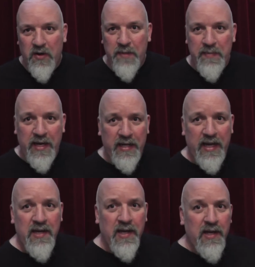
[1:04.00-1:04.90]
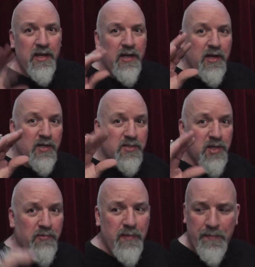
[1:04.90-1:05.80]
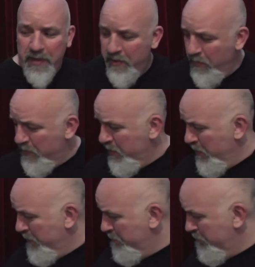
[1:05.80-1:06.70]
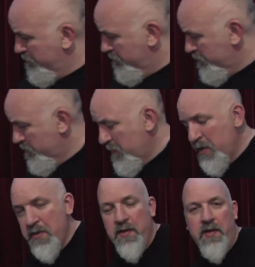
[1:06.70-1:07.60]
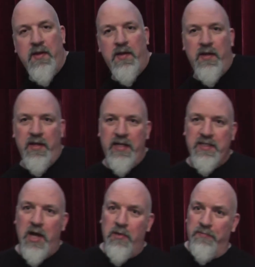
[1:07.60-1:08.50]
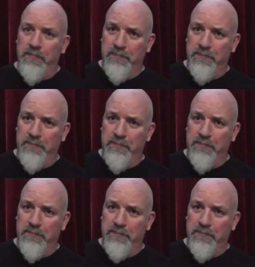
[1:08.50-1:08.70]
time then again. I'll start rabbiting on, don't I? Let's go.